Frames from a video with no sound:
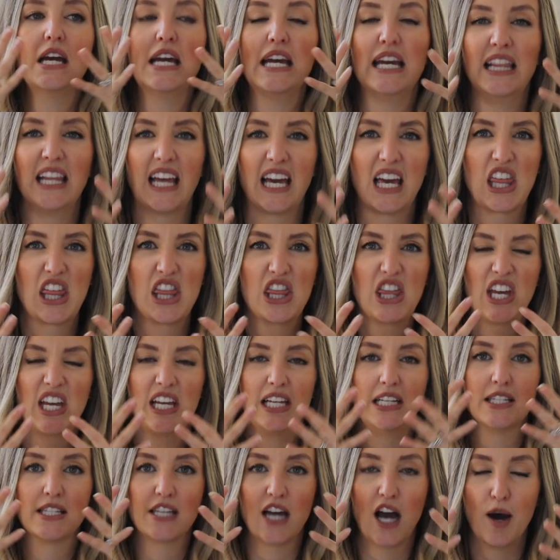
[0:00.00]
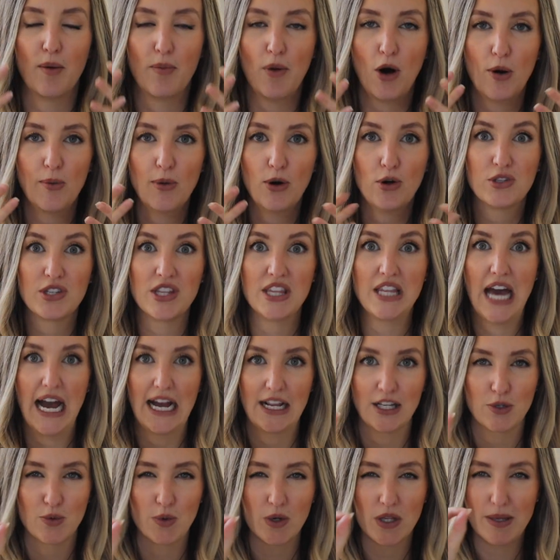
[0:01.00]
it like thickens up almost
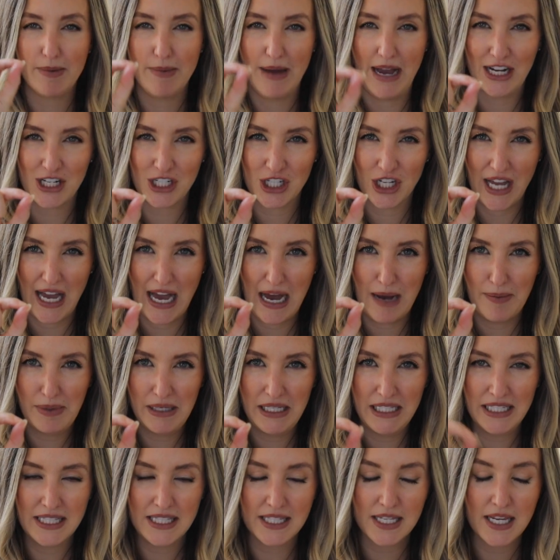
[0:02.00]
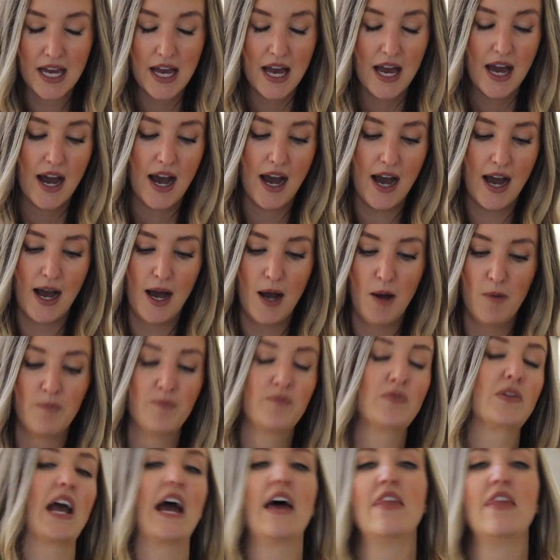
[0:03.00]
that's where the magic happens um,